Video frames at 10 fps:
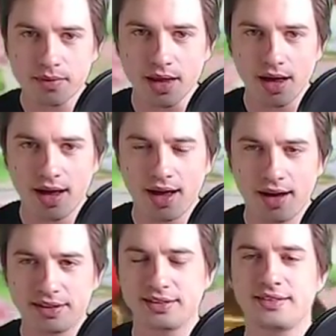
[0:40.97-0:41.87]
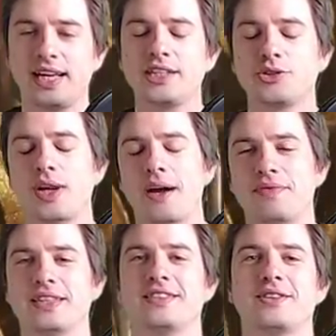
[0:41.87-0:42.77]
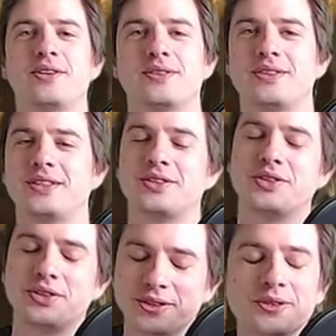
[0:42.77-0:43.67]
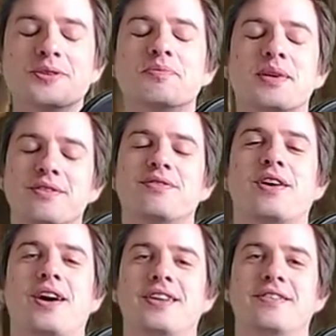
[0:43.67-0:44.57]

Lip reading: There's a tech trap that is also just super fun.